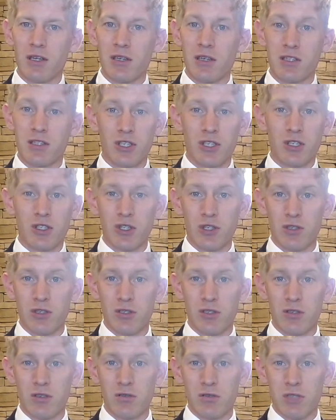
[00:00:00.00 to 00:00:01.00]
It's easier
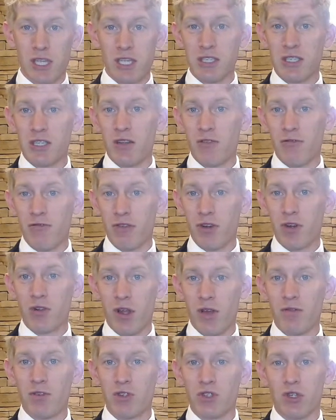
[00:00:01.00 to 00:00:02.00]
to easy to fear,
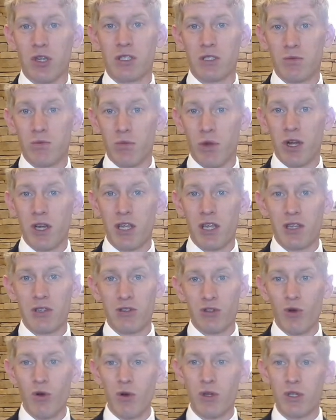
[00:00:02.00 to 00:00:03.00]
love, and trust money
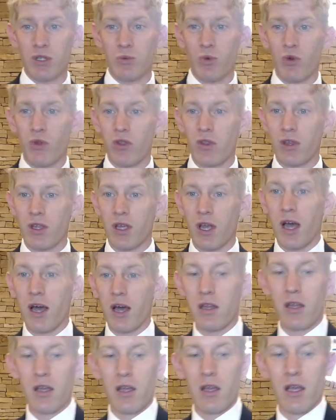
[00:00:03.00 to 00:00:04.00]
and toys more than
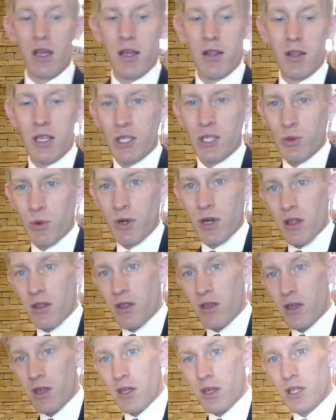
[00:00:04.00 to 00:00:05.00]
God. And this one, I
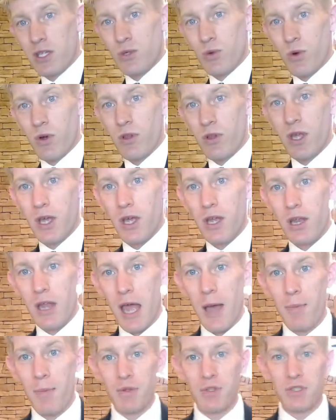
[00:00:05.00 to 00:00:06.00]
think, is one that
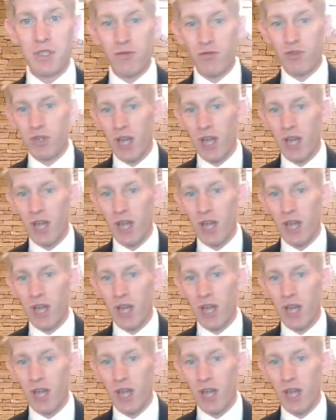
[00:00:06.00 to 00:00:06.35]
happens every